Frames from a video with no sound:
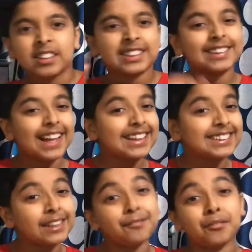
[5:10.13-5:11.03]
So that's
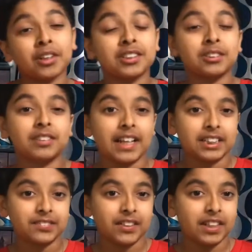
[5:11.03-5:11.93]
it for
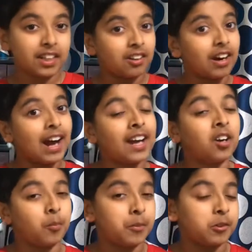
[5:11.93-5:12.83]
today's video. I
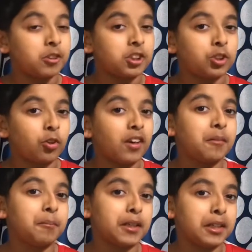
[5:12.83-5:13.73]
hope you enjoyed
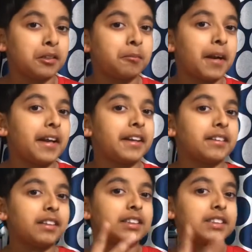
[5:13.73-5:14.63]
me
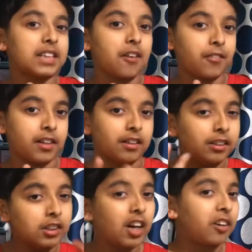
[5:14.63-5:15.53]
rating the 7
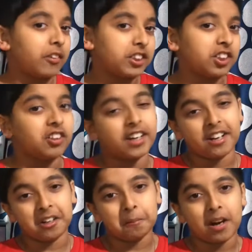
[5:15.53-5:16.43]
original
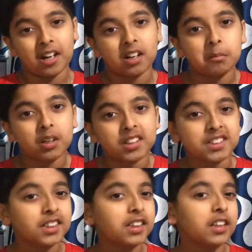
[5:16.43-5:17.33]
Harry Potter books.
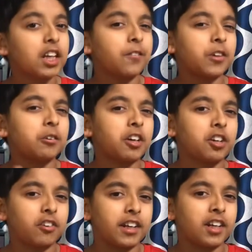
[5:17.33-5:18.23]
If you
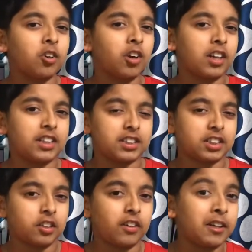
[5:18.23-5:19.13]
agreed or
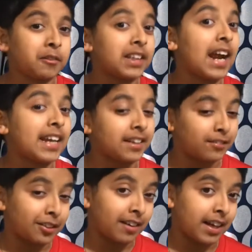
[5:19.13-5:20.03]
disagreed with any of
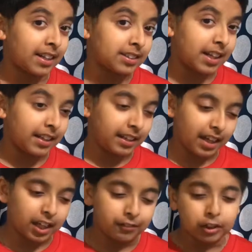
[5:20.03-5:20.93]
the ratings I
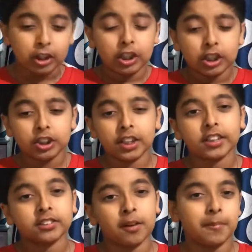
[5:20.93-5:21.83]
gave,
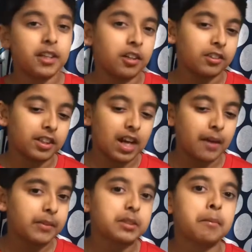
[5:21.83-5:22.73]
just let me know in the
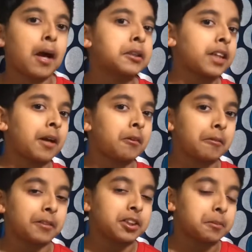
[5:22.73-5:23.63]
comments box. I will
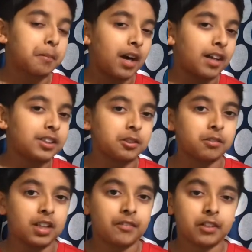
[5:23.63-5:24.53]
respond to
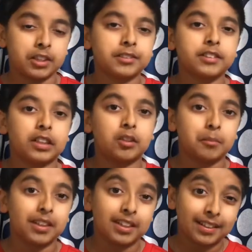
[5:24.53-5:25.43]
whatever you tell
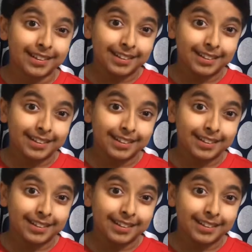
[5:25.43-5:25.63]
me.